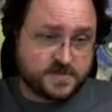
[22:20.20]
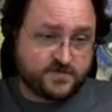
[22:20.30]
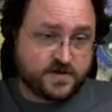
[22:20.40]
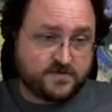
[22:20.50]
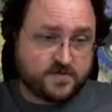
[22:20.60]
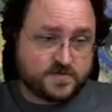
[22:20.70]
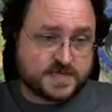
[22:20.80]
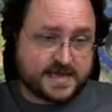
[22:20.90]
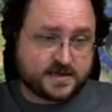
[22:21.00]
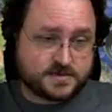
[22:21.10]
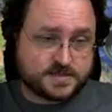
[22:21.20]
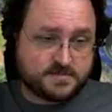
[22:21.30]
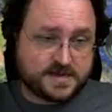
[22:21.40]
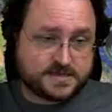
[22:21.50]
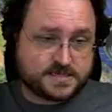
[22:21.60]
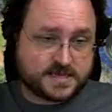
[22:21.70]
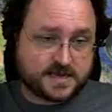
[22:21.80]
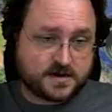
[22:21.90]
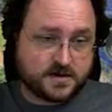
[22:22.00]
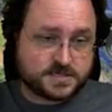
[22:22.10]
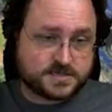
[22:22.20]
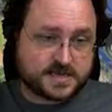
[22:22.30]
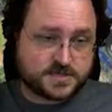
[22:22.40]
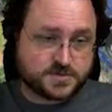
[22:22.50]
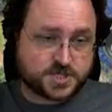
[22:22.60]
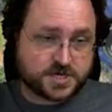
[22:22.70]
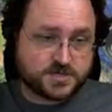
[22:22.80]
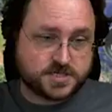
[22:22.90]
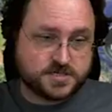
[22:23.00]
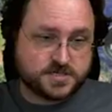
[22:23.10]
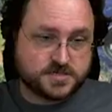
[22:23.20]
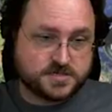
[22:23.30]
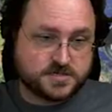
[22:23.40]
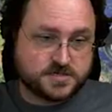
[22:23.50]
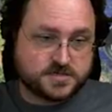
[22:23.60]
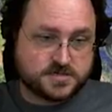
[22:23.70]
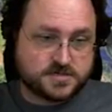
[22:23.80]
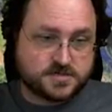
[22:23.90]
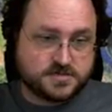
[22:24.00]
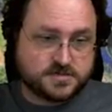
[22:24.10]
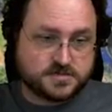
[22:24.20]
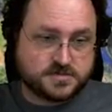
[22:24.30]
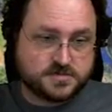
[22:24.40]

you hover over his lack, you'll see him Maz's the stat cards. The stats will change. Mm.